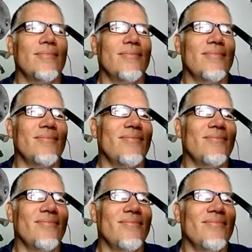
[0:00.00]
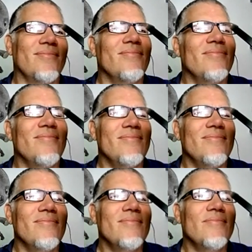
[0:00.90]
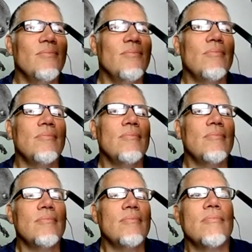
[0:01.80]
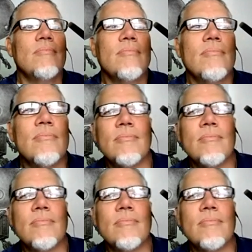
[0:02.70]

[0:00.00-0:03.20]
[no speech]